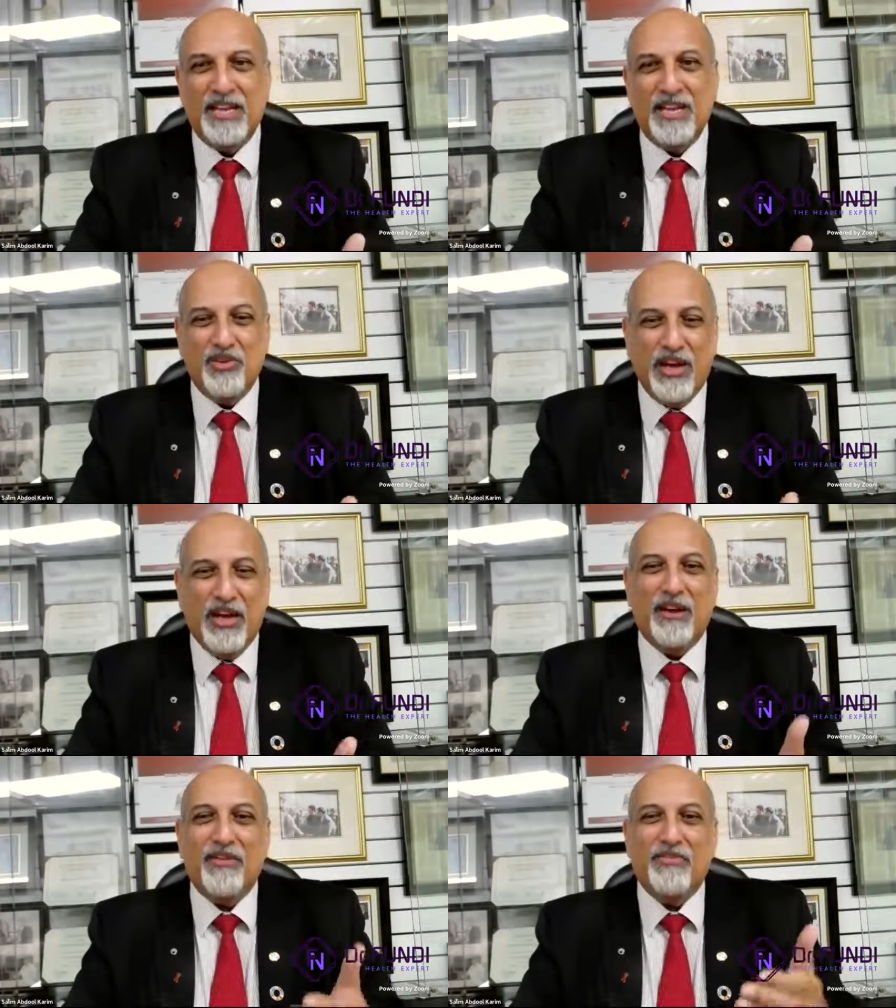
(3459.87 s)
You
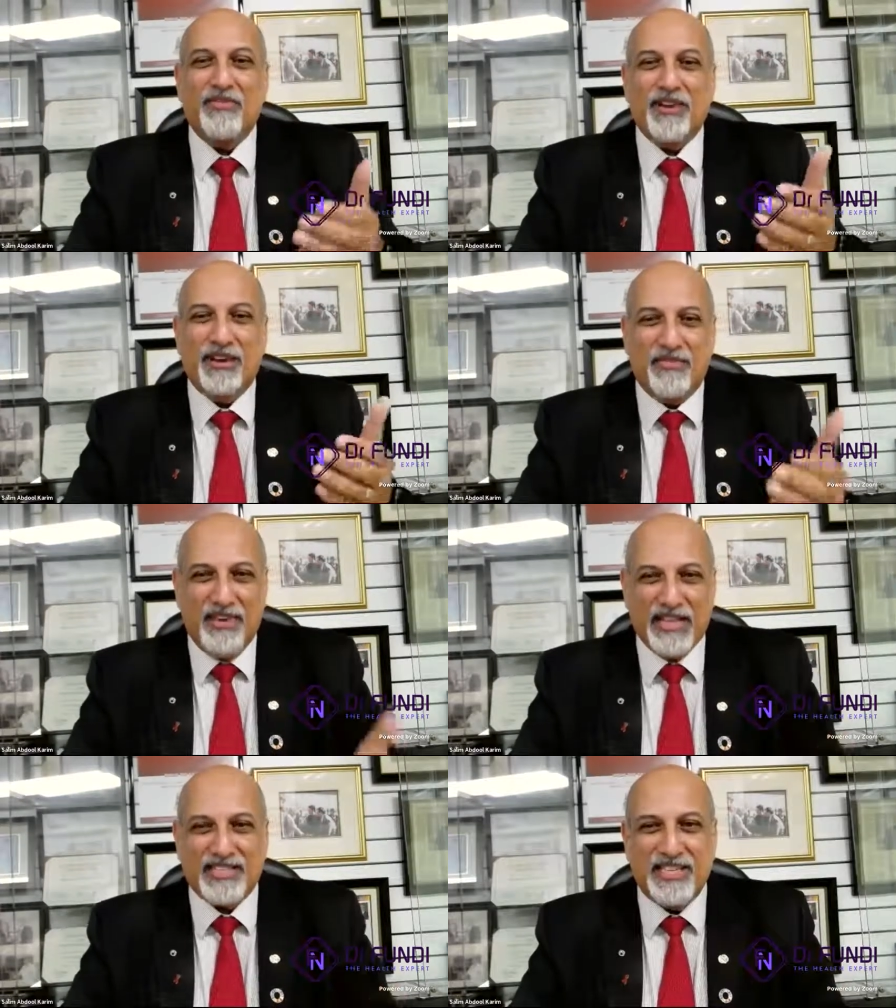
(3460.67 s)
have a
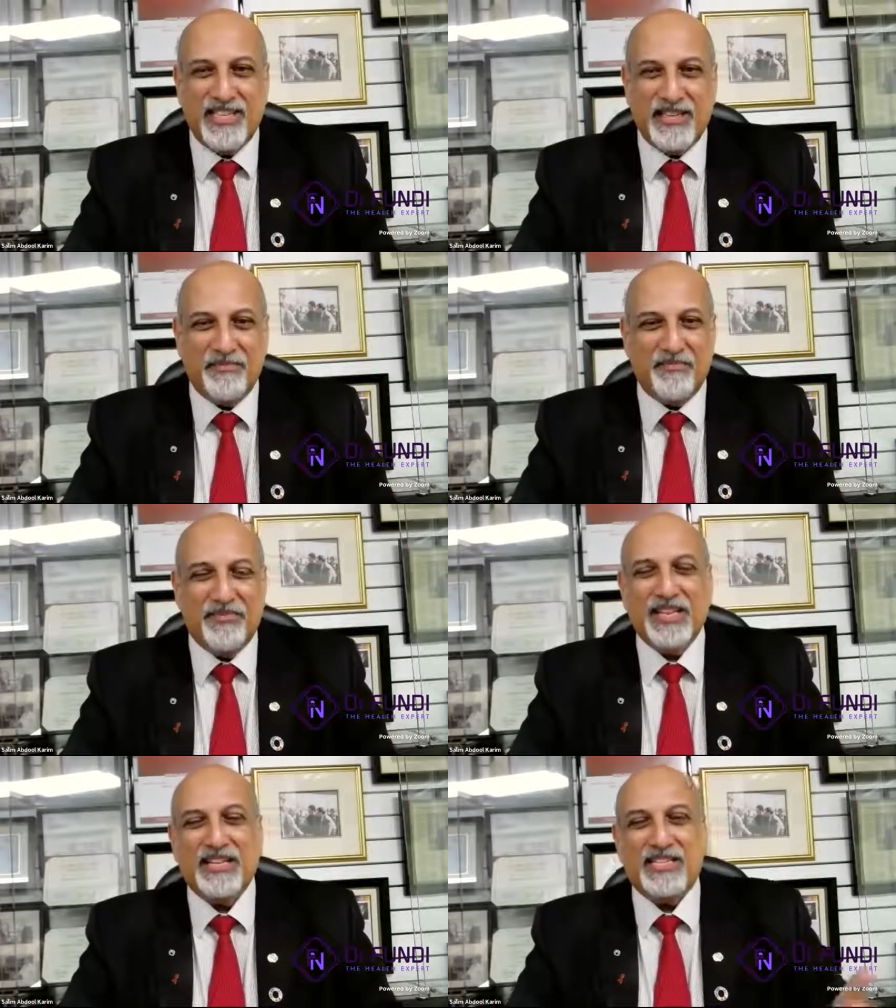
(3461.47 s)
vaccine
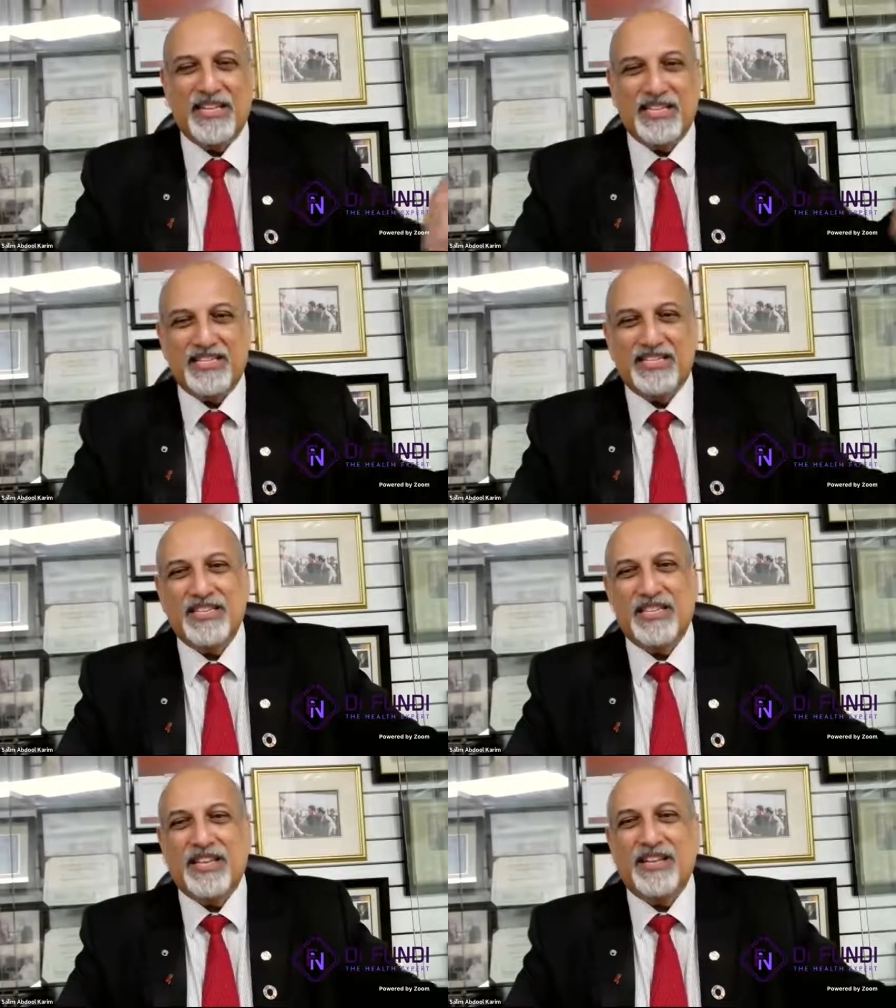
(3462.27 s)
that's
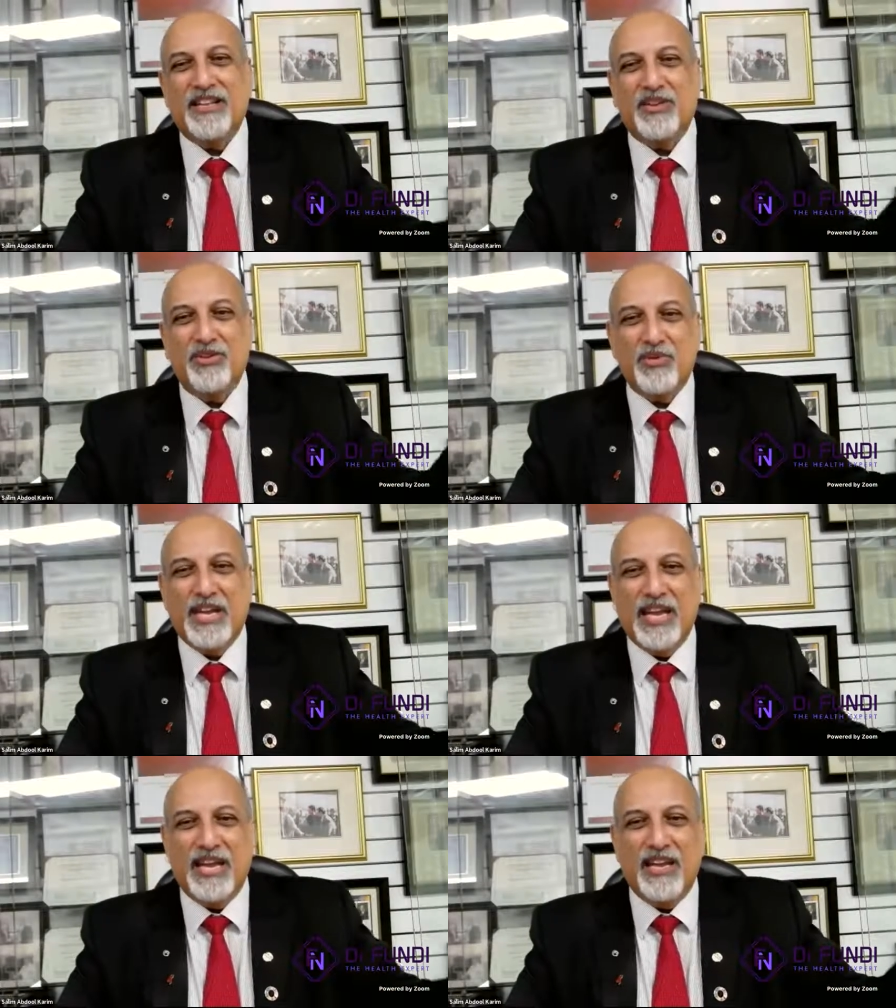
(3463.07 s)
tested in the
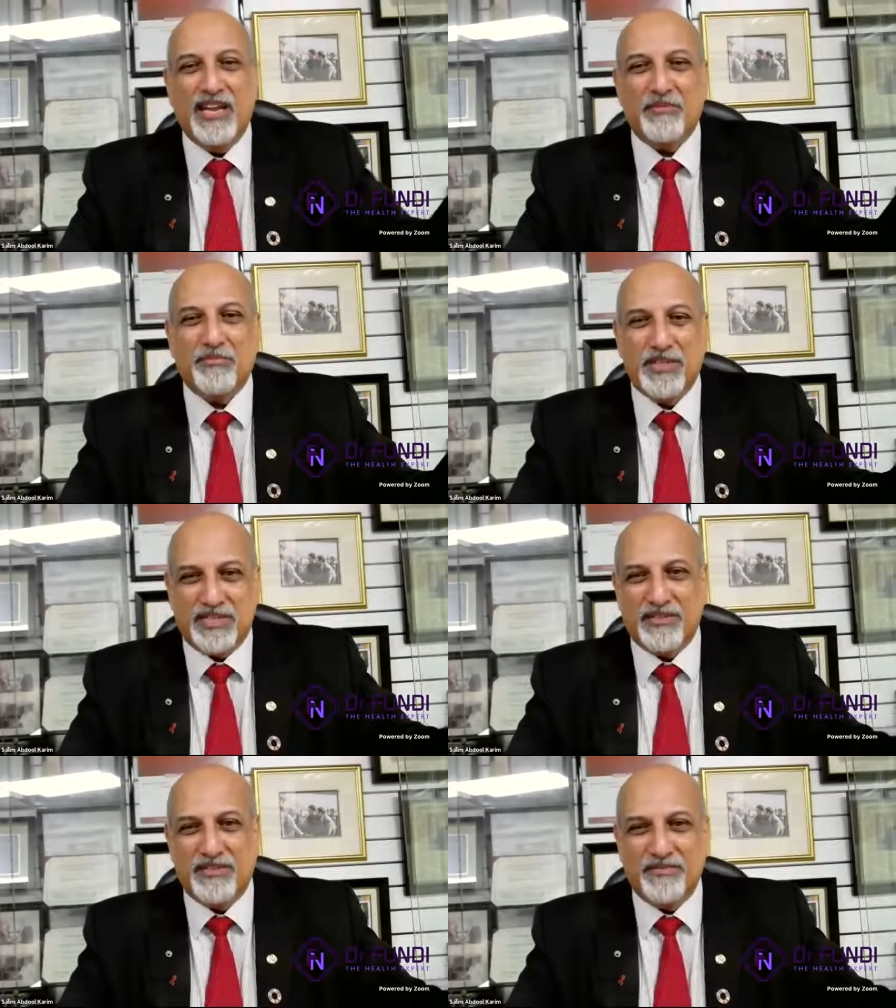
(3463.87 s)
UK and
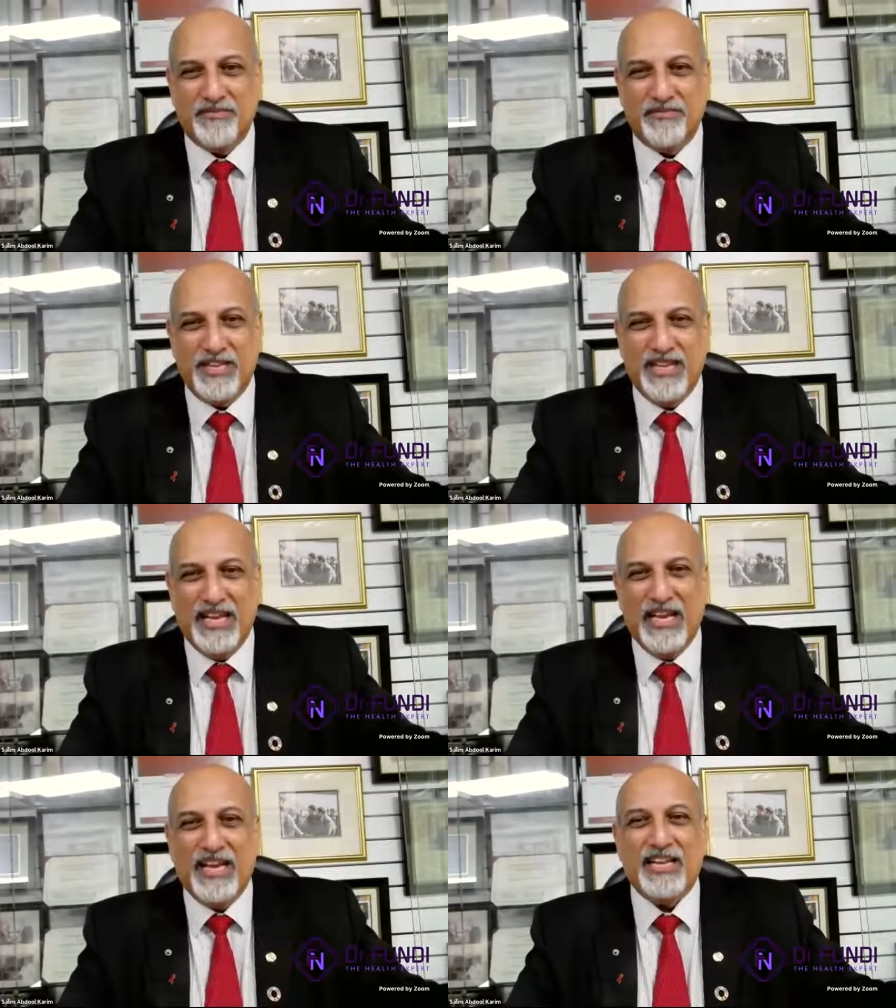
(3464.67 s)
Brazil,
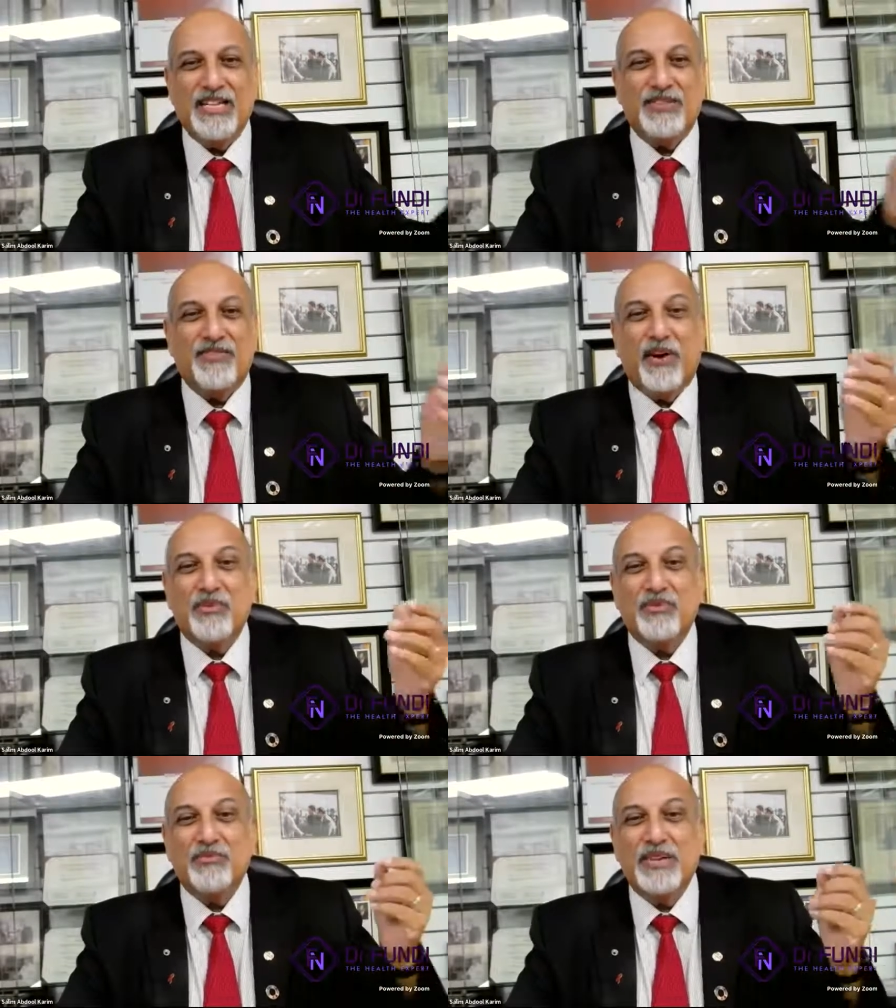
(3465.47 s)
and it's
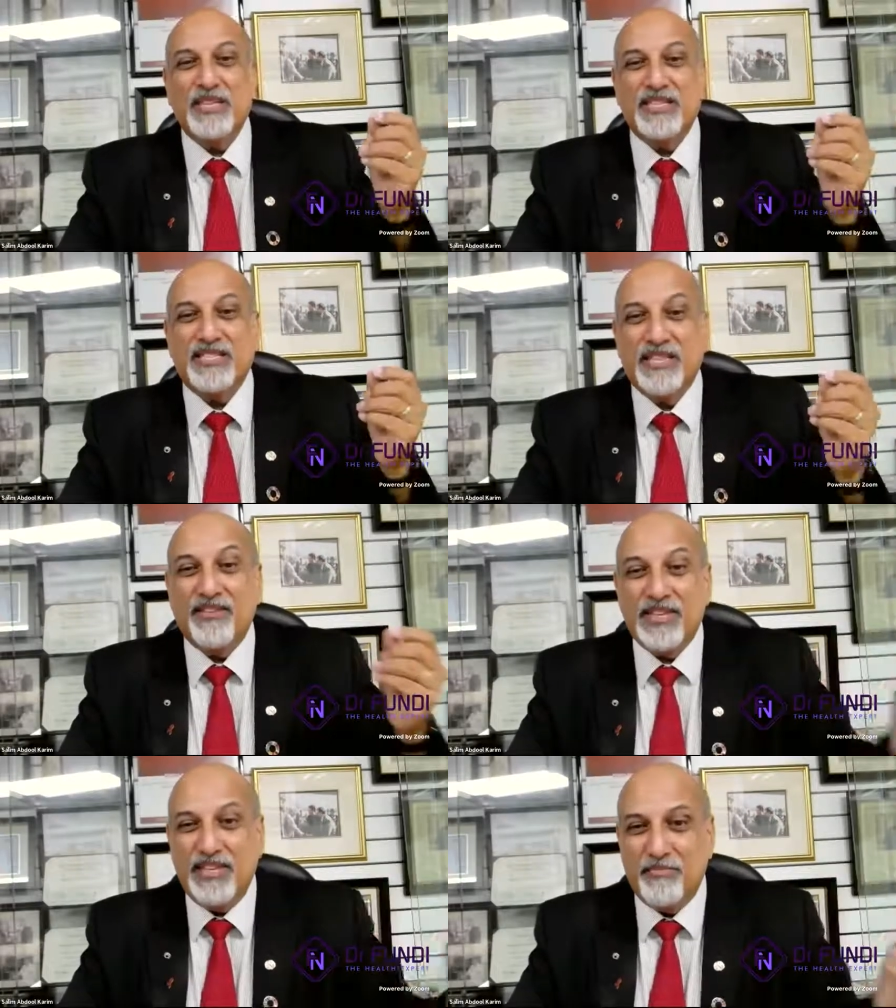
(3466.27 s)
found to be
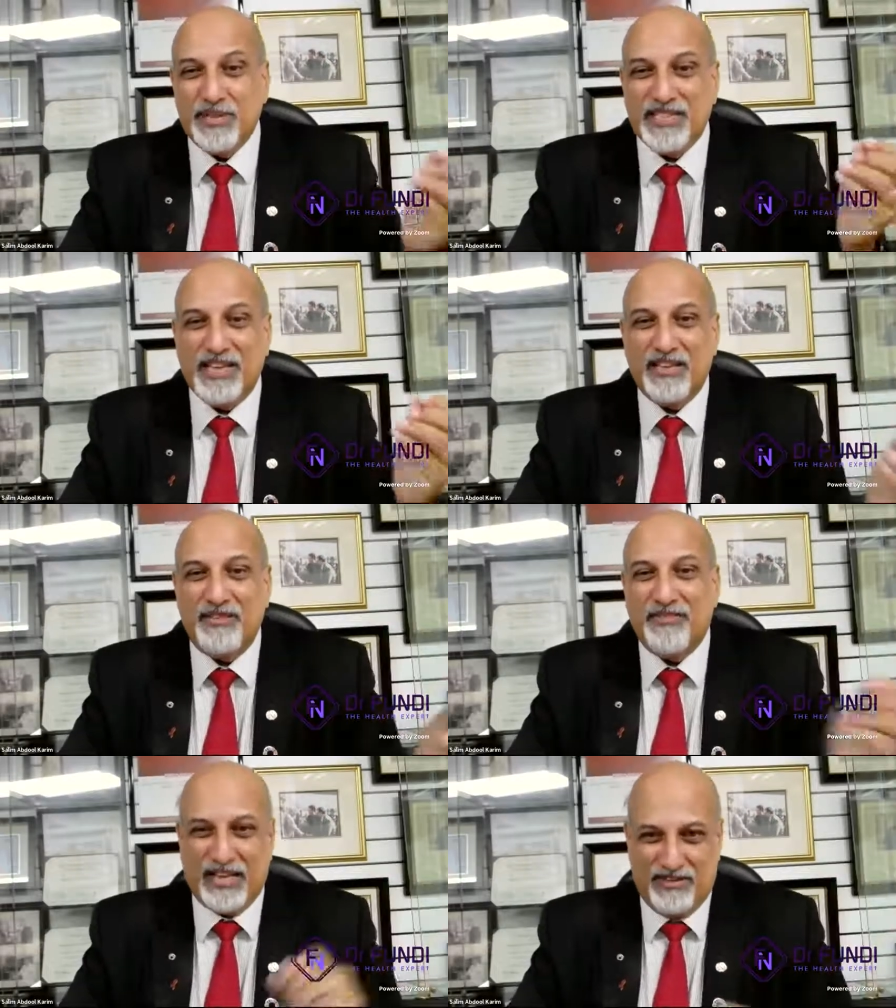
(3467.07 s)
70%
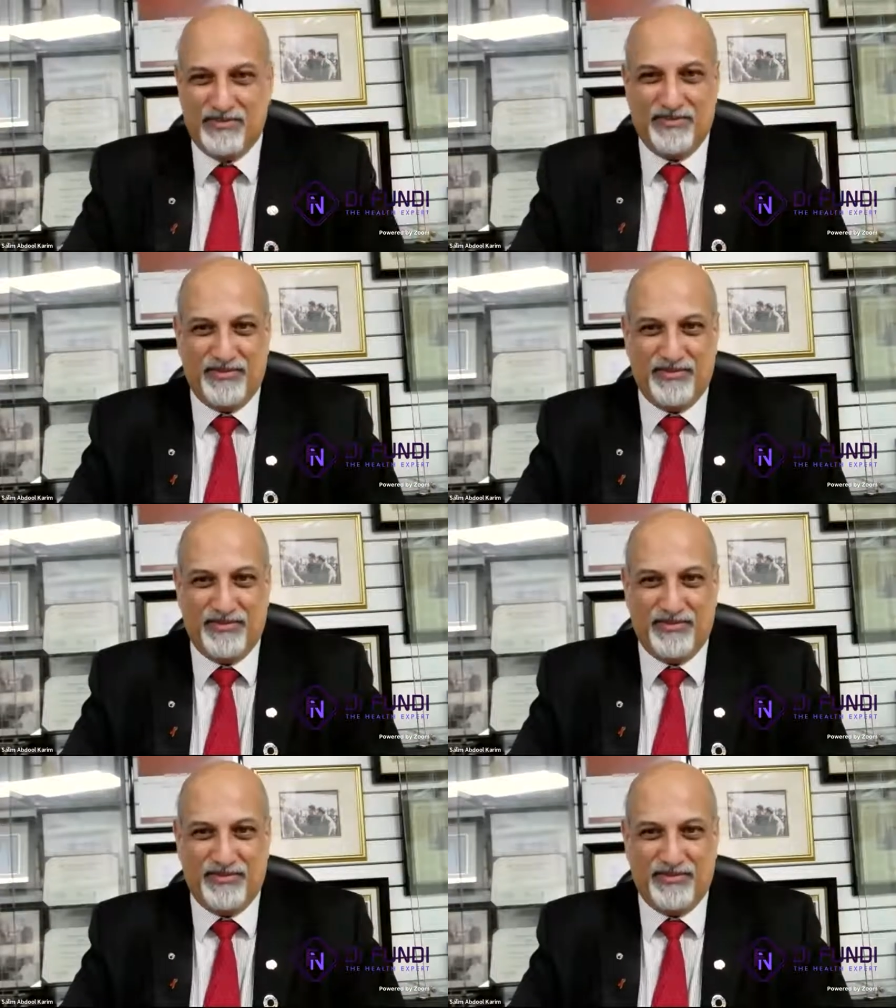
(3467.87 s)
effective.